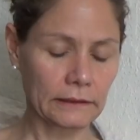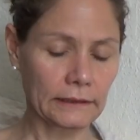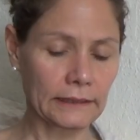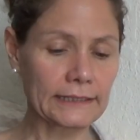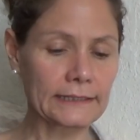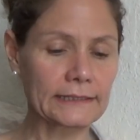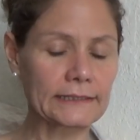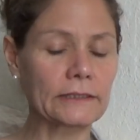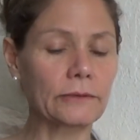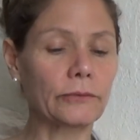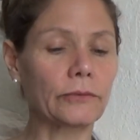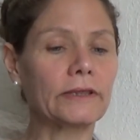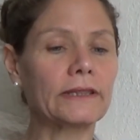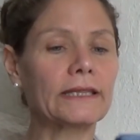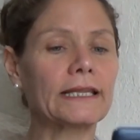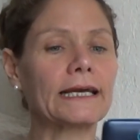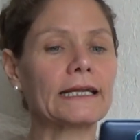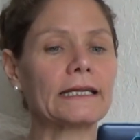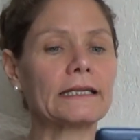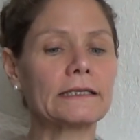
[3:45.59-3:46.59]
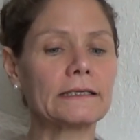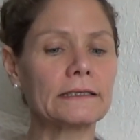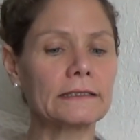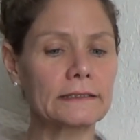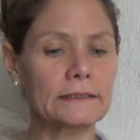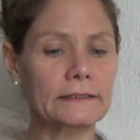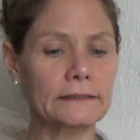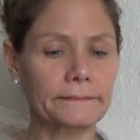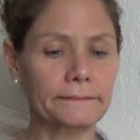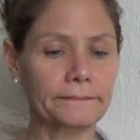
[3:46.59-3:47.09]
Let's see what that
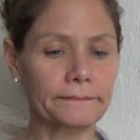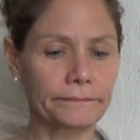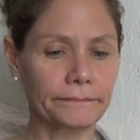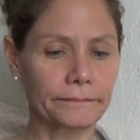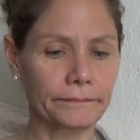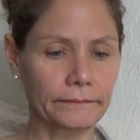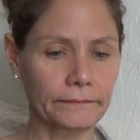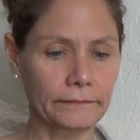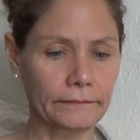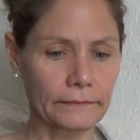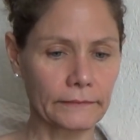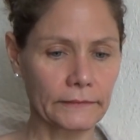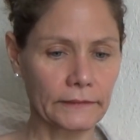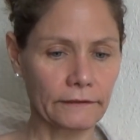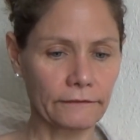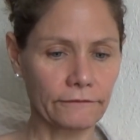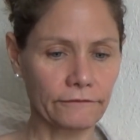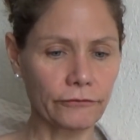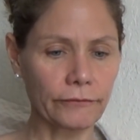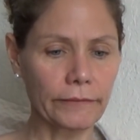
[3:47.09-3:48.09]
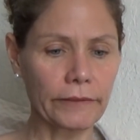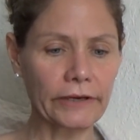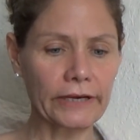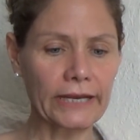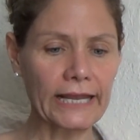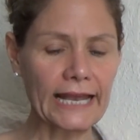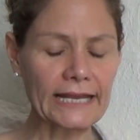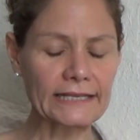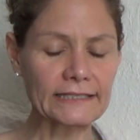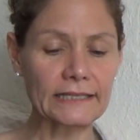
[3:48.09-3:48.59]
is.
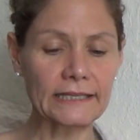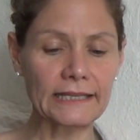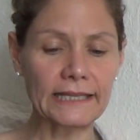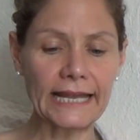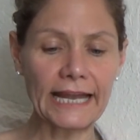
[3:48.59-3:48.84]
Fumaric acid,